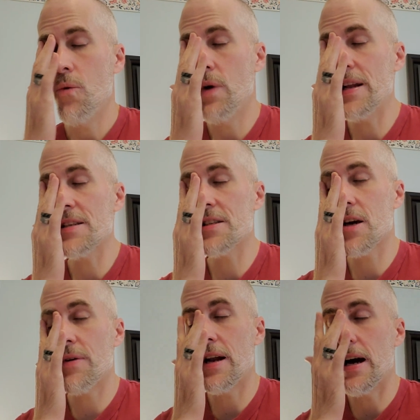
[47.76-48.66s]
what is
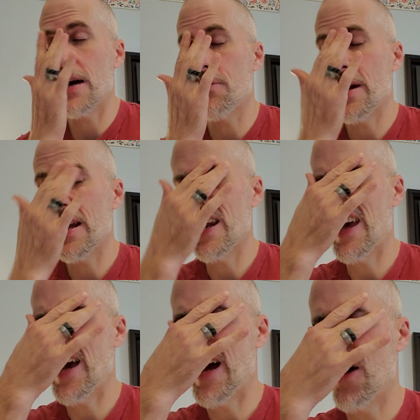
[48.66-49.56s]
going on right
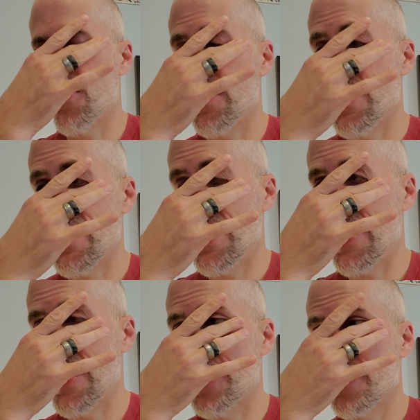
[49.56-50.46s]
now
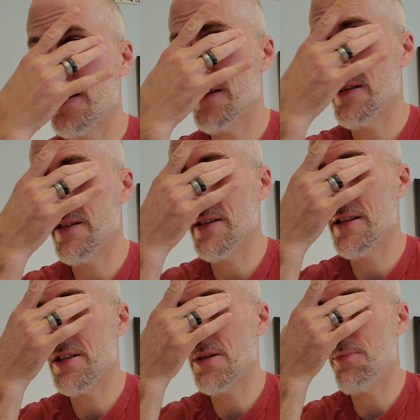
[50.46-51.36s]
and the
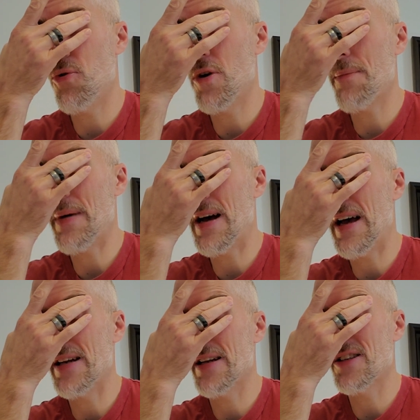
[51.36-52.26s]
support
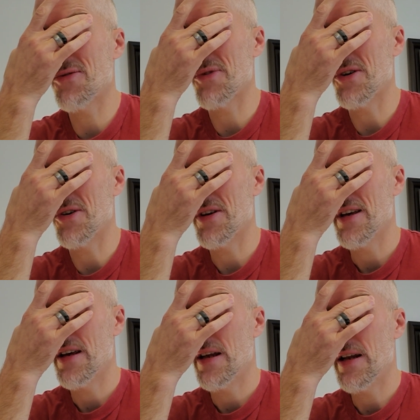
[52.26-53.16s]
behind Israel?
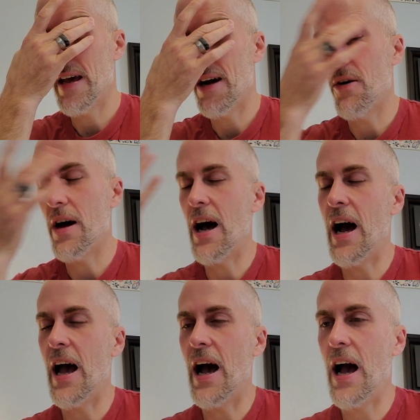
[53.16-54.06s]
Now,
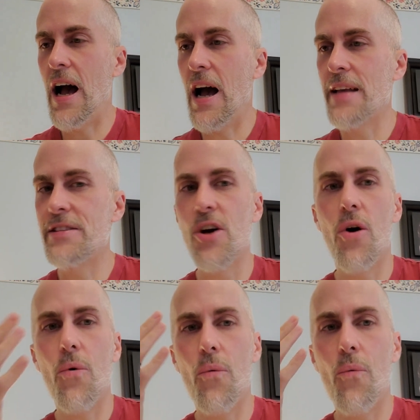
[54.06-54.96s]
I, I
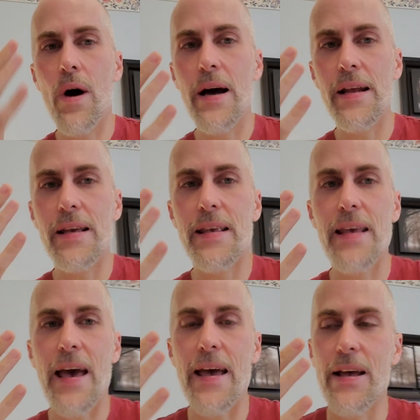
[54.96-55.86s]
don't want to
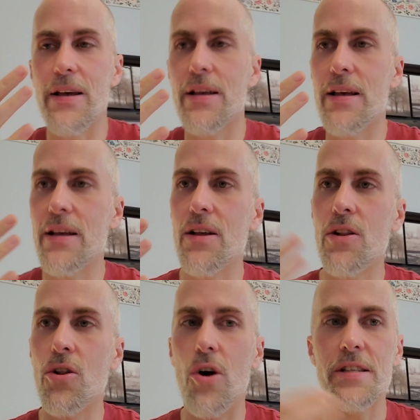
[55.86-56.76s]
get
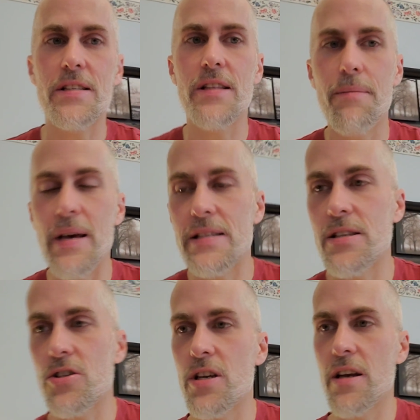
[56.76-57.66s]
lost in the
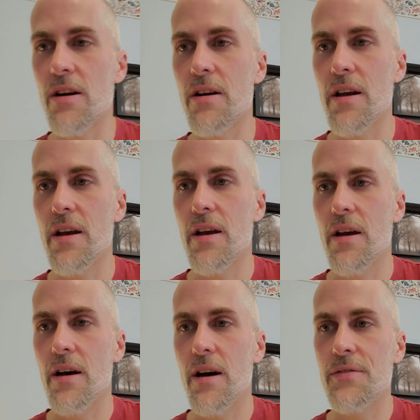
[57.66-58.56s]
message here
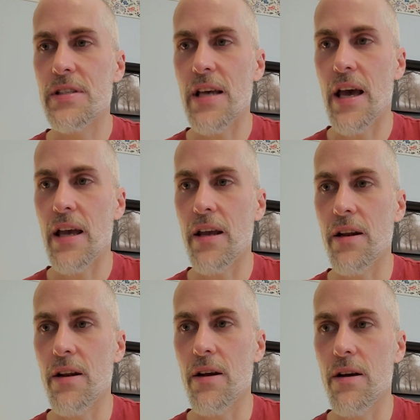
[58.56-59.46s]
of
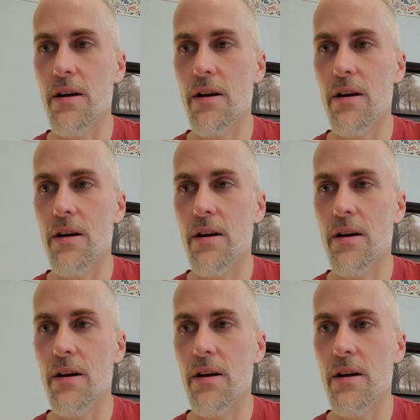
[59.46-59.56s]
saying